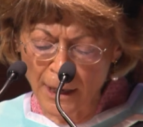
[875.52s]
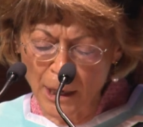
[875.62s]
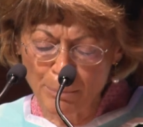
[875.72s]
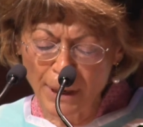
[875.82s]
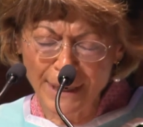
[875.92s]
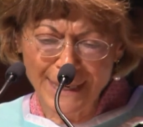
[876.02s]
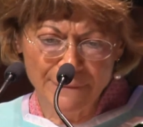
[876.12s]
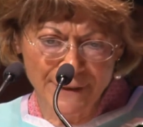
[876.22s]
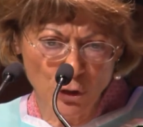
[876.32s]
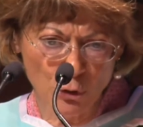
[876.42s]
Believe
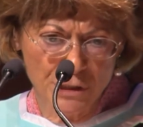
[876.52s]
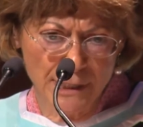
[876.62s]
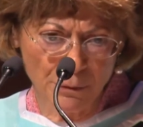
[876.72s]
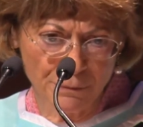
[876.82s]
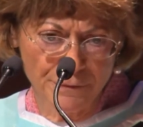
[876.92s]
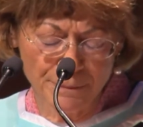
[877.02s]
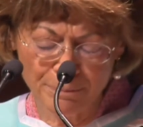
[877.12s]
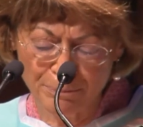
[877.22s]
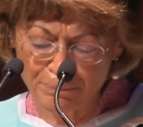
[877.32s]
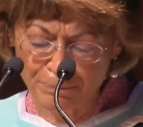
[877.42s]
in yourself.
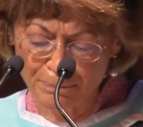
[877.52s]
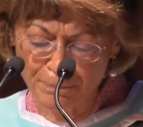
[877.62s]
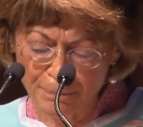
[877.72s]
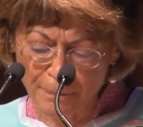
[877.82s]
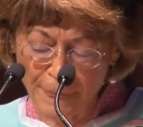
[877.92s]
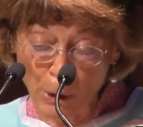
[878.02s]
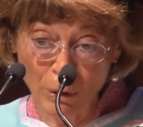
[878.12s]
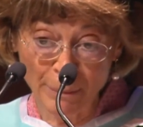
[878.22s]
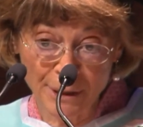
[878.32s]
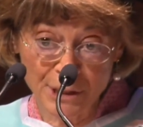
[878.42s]

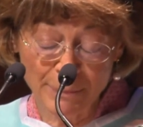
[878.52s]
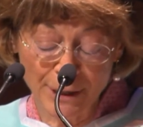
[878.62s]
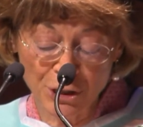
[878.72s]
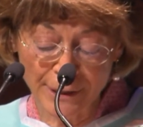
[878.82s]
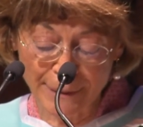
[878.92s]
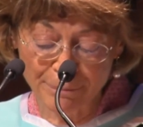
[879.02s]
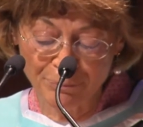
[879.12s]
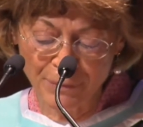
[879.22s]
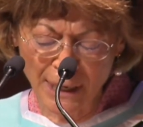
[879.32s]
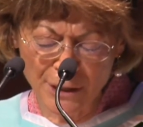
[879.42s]
Women especially,
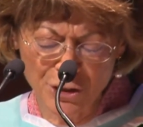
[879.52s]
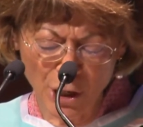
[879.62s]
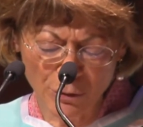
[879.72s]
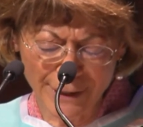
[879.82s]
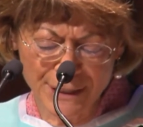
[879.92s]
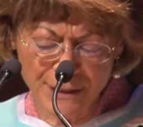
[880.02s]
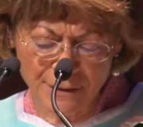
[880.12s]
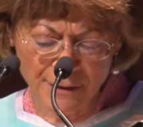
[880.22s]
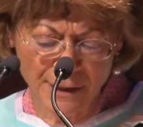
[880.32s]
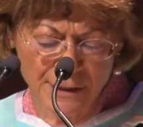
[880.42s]
don't listen
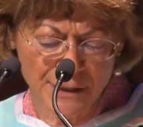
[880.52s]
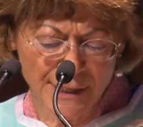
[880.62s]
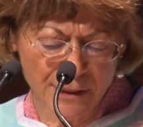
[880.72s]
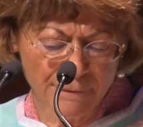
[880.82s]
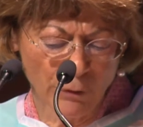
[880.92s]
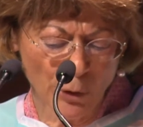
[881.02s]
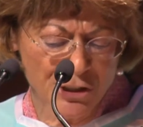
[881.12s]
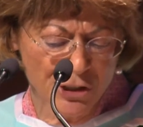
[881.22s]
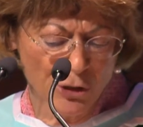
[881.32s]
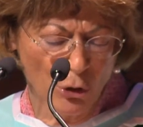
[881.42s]
to the little voice
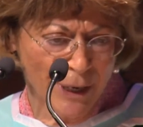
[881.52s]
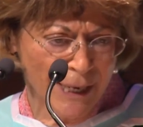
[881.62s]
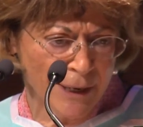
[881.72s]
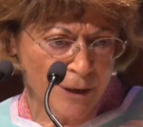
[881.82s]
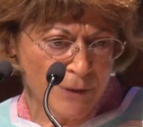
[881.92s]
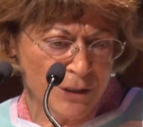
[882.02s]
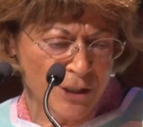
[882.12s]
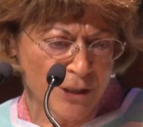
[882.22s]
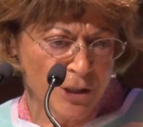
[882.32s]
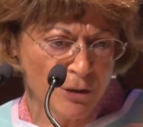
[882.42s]
in your ear that
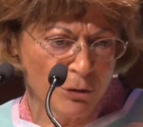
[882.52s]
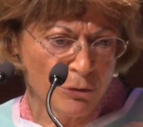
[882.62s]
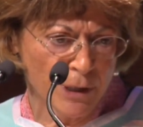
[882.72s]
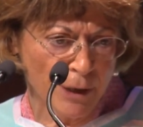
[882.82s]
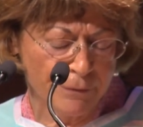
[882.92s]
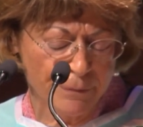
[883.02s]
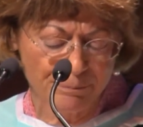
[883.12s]
says you're not good enough.